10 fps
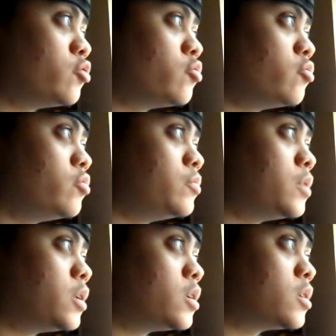
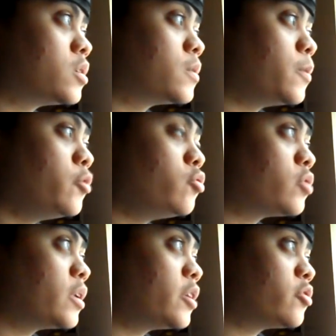to
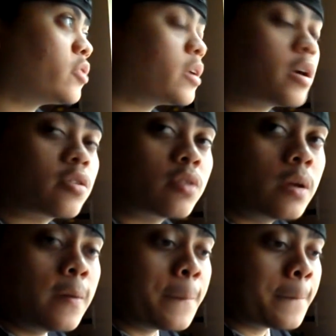use a lens that has
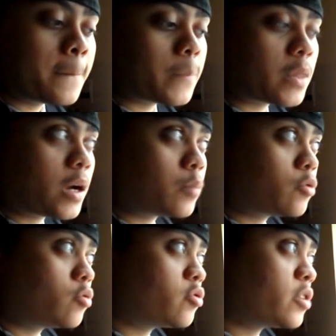
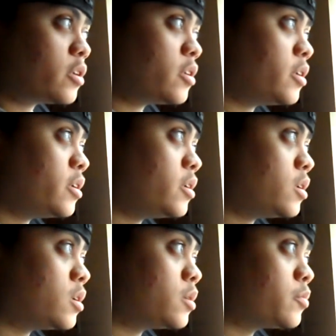optical
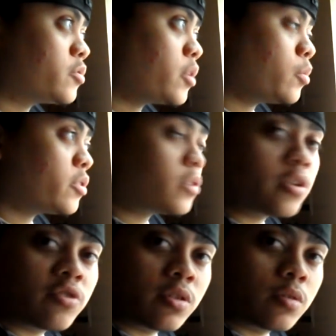
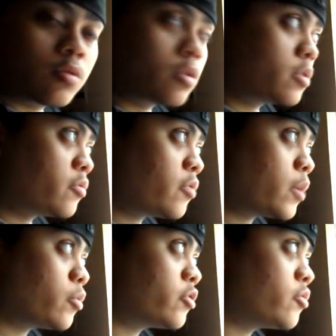stabilization or
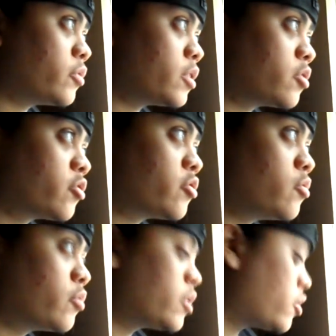vibration
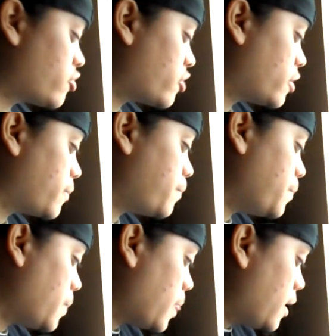reduction,
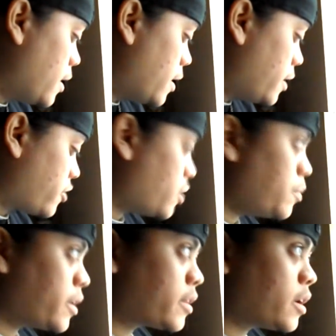
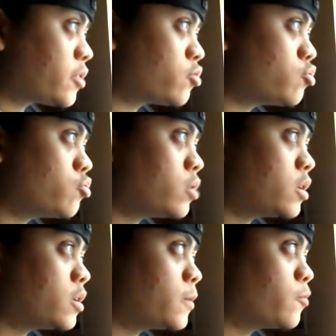something like that, to
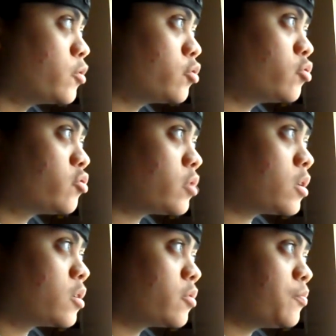reduce
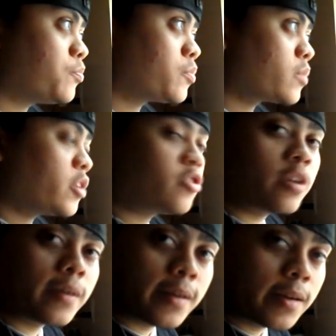
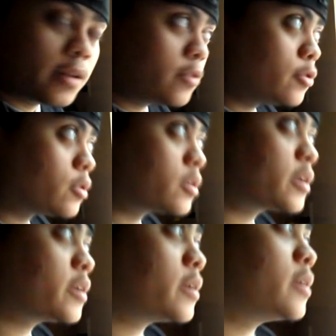shaking in your
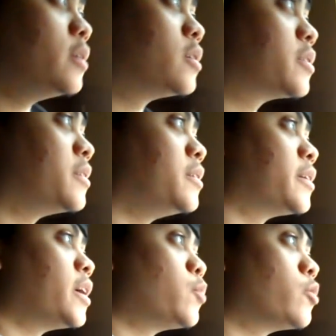
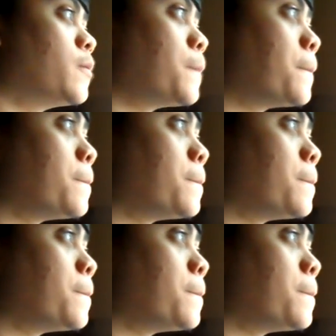camera.